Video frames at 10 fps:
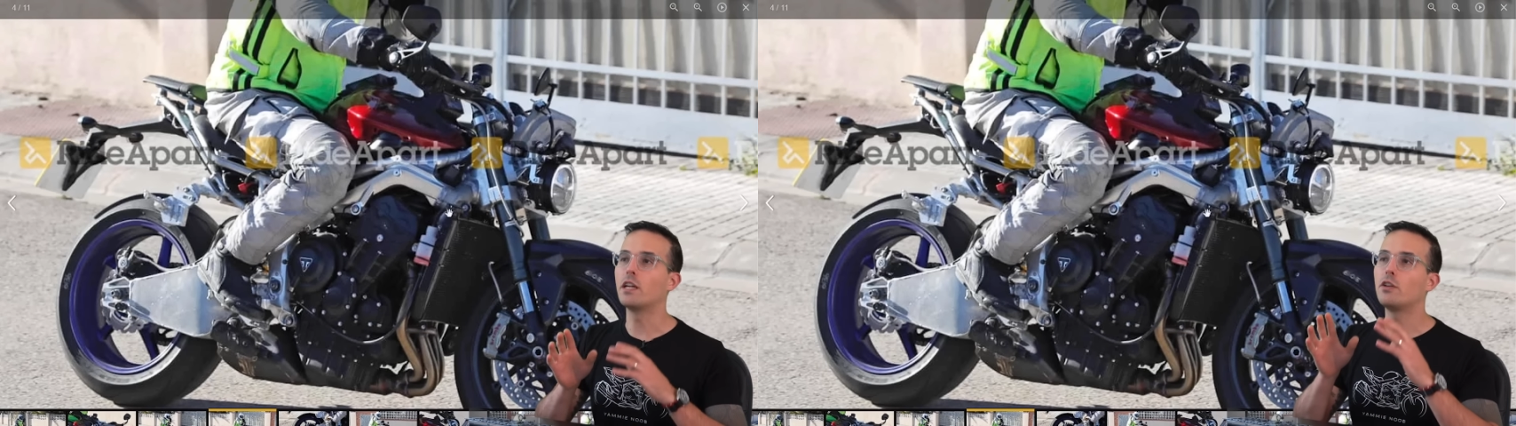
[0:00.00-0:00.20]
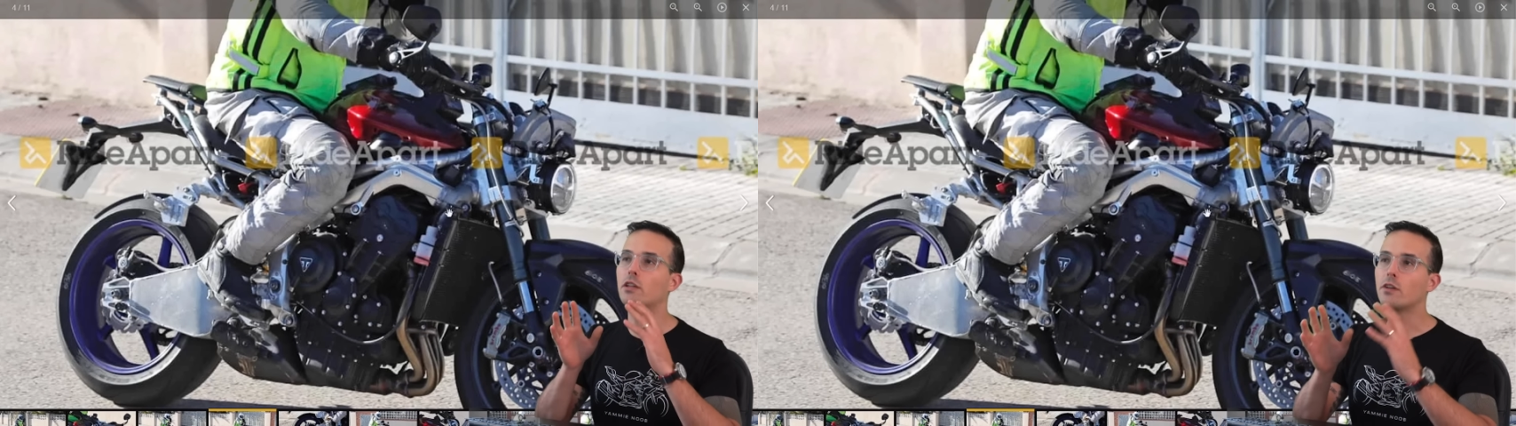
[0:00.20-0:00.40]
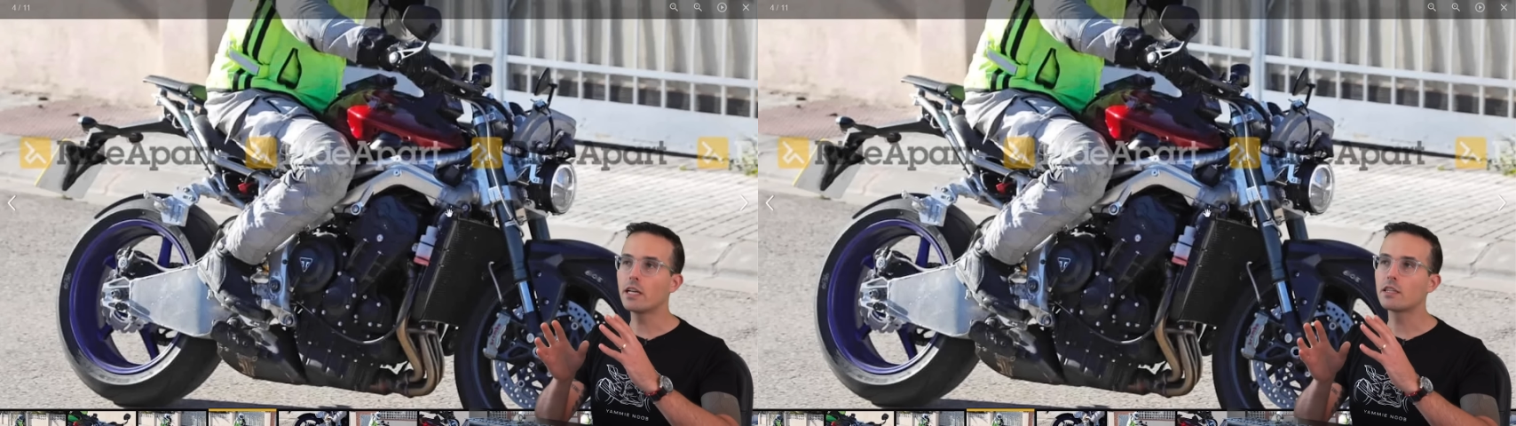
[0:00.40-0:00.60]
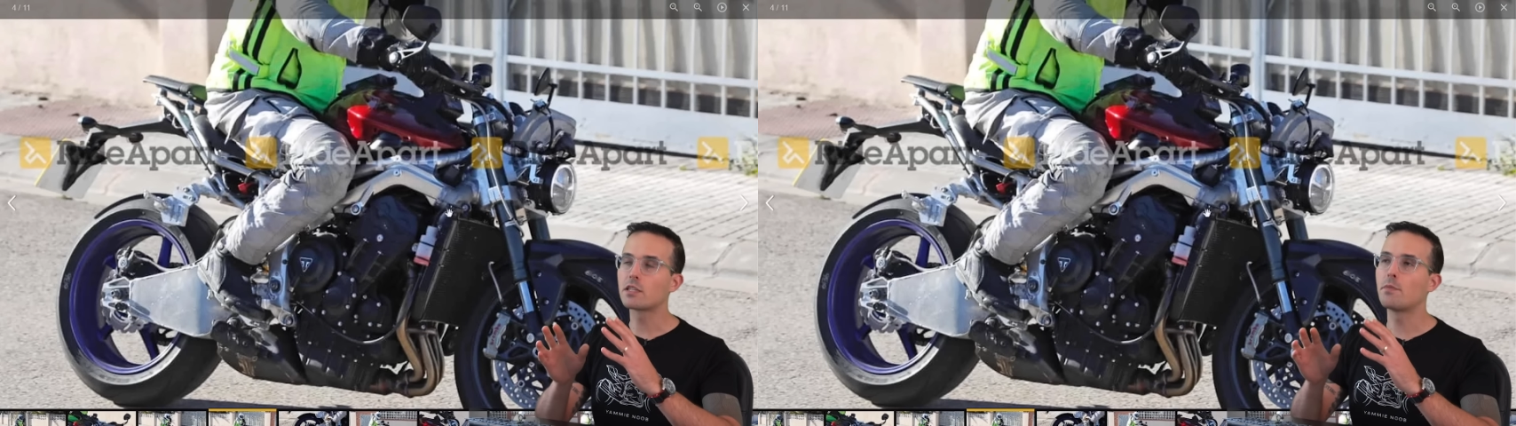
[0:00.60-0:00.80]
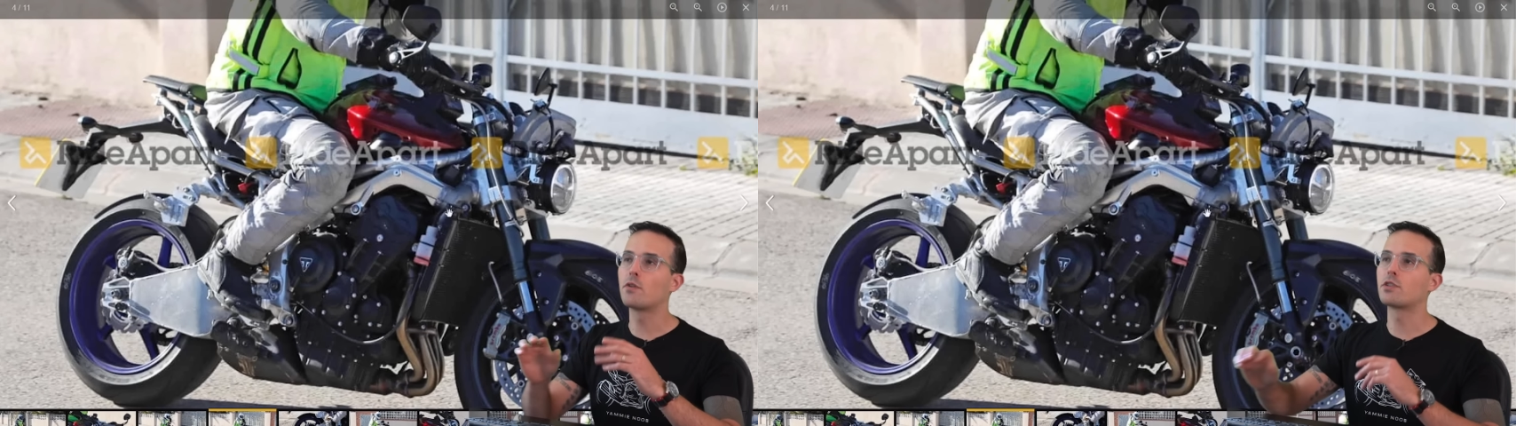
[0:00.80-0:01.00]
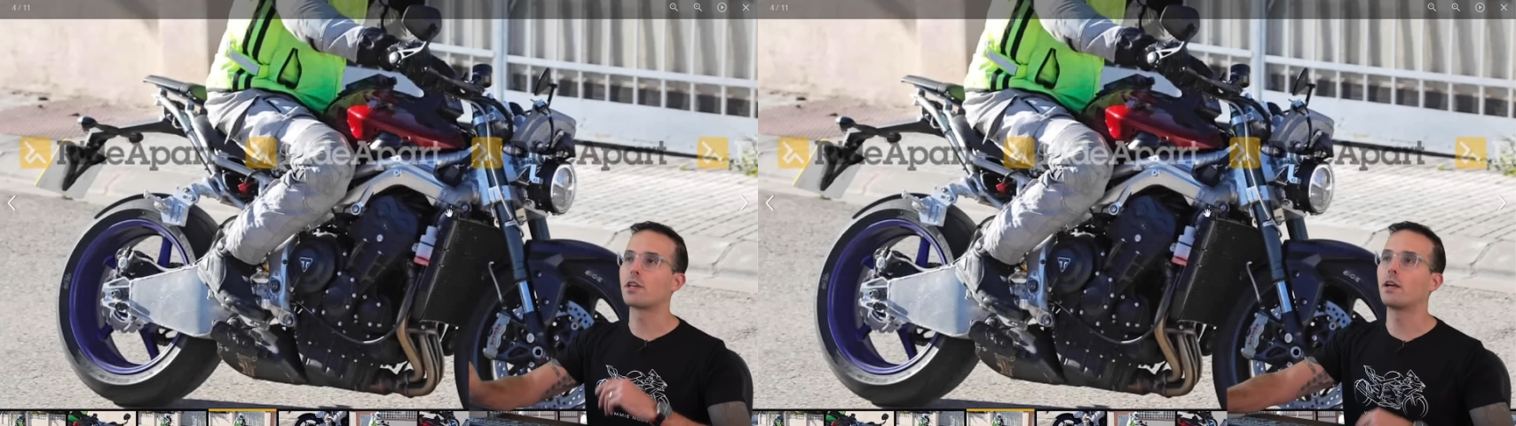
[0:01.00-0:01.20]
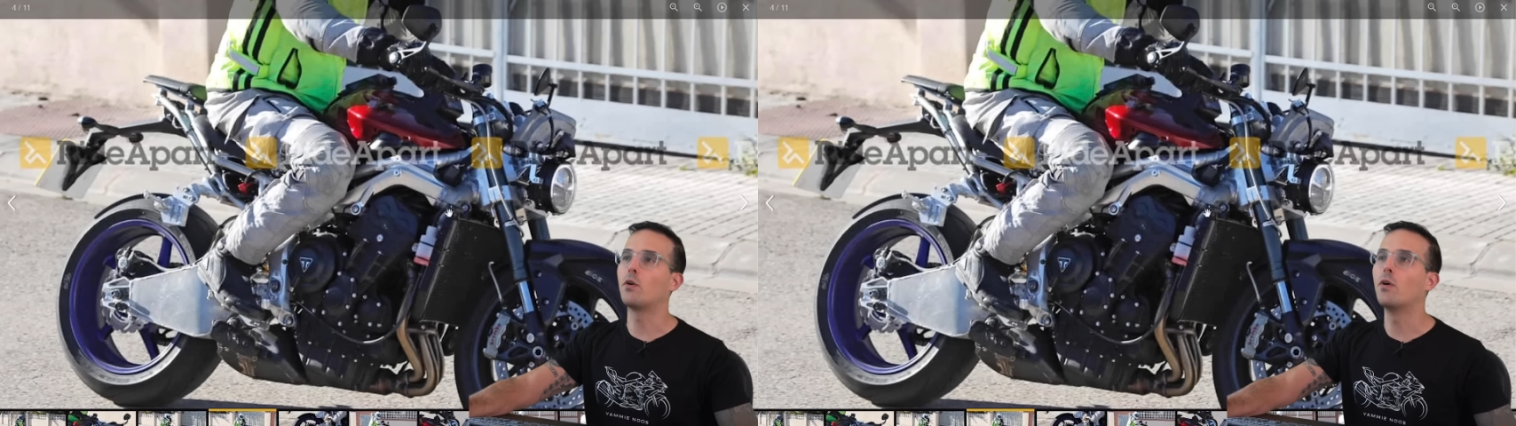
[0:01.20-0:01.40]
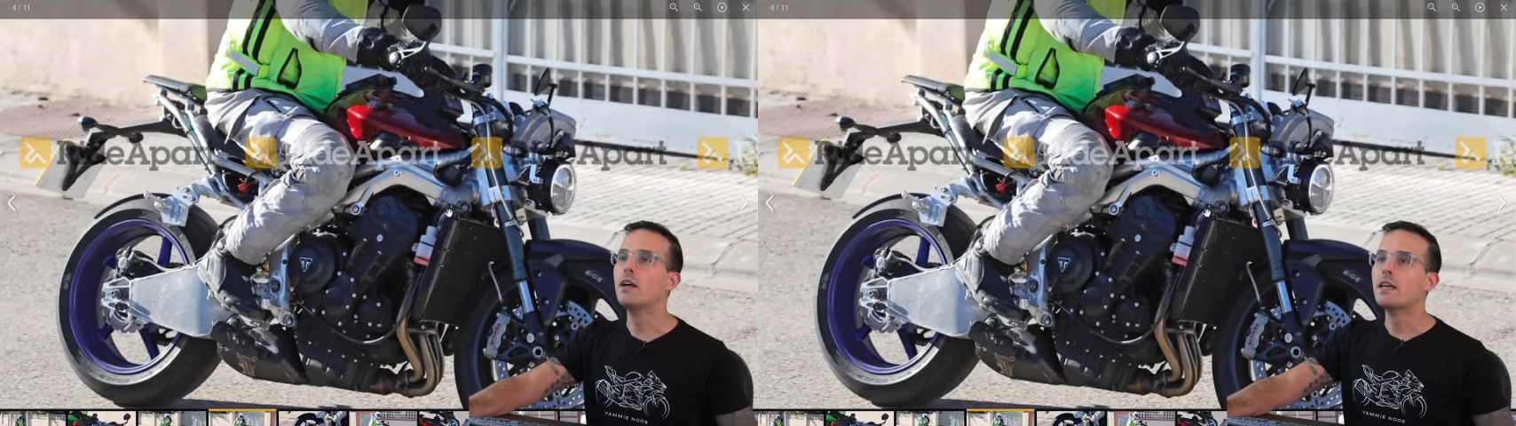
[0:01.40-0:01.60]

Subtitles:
you look at this motorcycle